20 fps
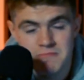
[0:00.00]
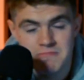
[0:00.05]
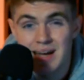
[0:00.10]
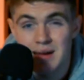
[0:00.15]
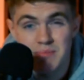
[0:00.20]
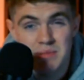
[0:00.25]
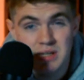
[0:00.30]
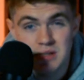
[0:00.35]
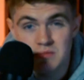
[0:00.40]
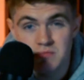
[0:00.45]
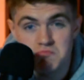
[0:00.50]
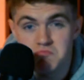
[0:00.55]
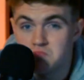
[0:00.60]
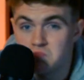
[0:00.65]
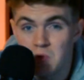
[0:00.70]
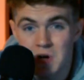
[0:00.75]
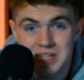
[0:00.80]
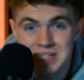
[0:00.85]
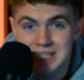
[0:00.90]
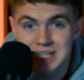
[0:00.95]
I mean,
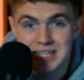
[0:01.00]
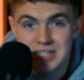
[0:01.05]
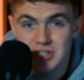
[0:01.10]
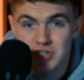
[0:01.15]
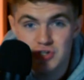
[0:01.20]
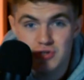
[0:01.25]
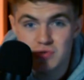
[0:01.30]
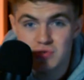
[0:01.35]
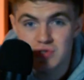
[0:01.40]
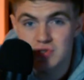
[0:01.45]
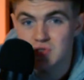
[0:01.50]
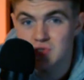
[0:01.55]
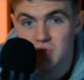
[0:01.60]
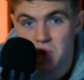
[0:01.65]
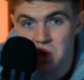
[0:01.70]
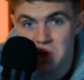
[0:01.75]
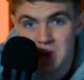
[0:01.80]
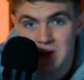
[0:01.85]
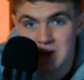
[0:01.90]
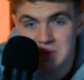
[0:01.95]
one kid shoots a
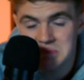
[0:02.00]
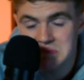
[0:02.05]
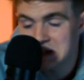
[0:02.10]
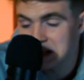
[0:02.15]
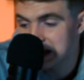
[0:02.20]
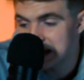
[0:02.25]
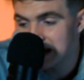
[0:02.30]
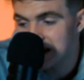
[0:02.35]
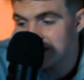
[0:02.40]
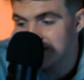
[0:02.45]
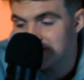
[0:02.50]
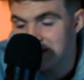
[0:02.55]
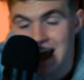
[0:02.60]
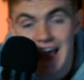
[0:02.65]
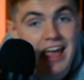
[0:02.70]
school up and now